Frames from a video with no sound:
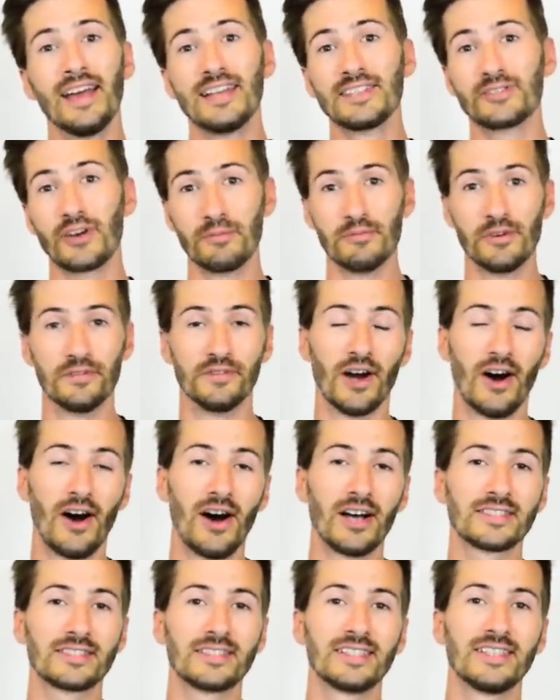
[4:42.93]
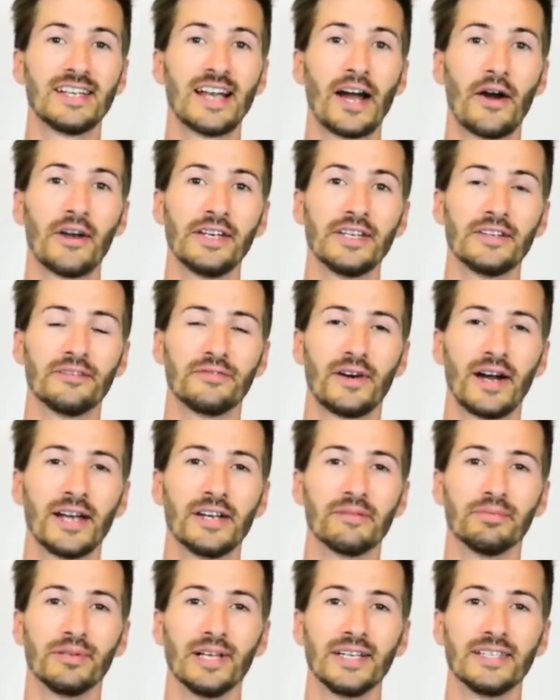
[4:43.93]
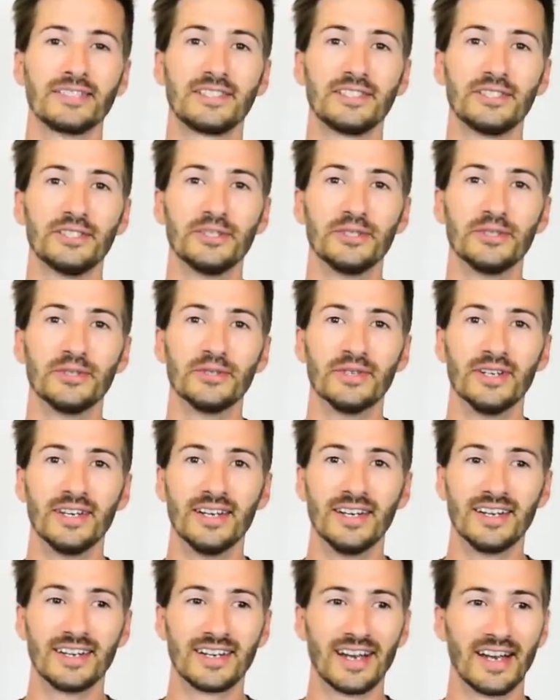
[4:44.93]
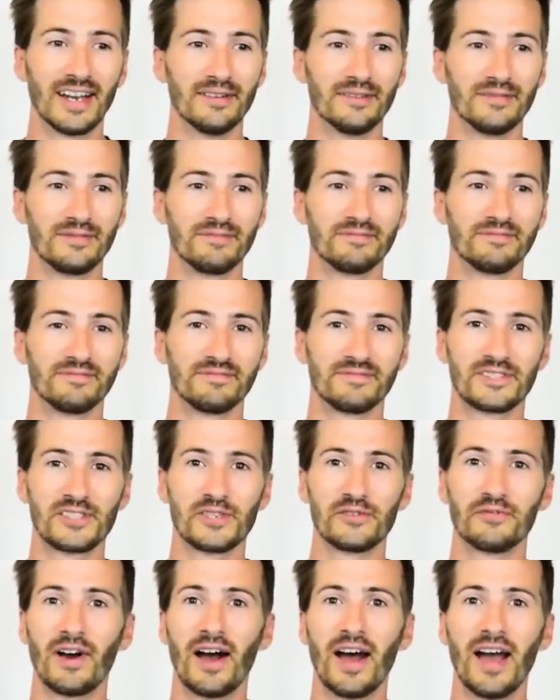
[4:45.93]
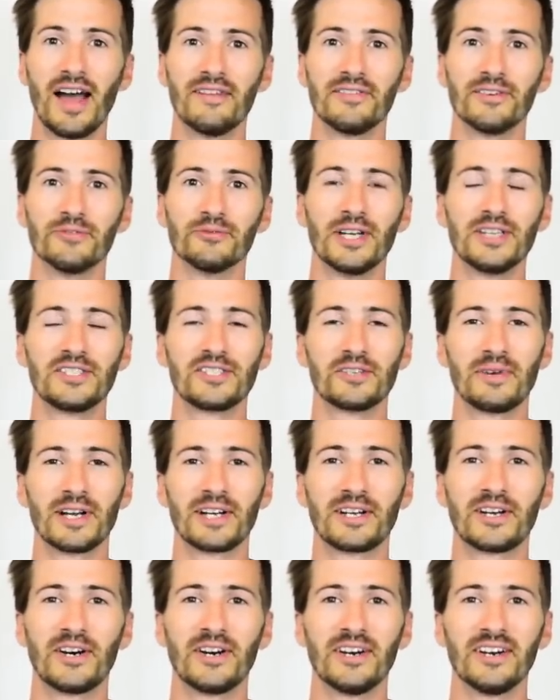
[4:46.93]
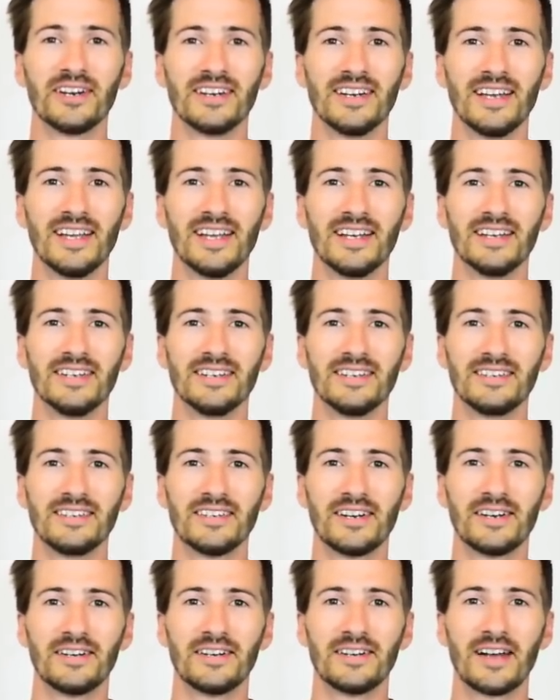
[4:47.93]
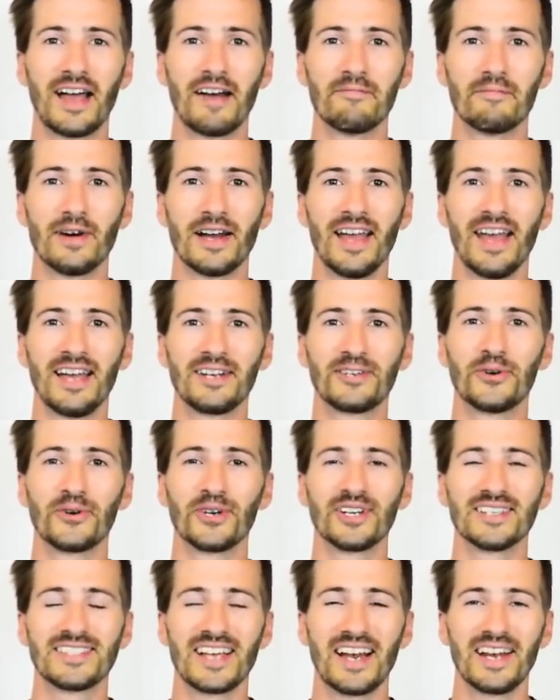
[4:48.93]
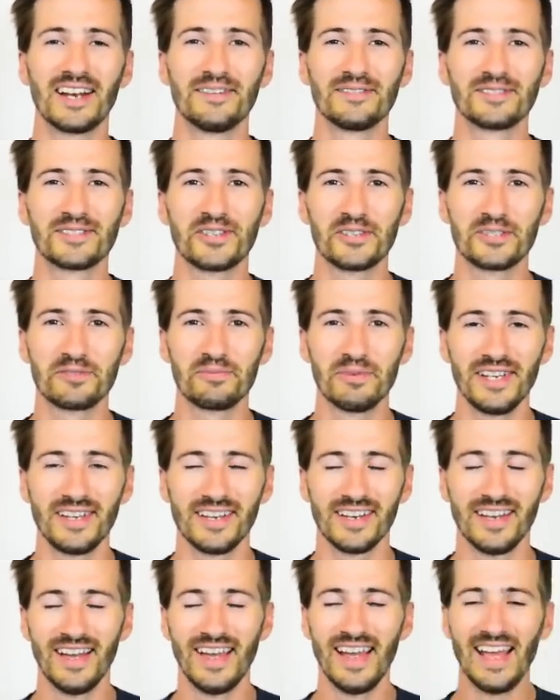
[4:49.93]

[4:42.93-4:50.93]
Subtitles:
So I moved to Austin, and now I need to find a place to kind of survive and wrench on my car and have my headquarters out of, so to speak.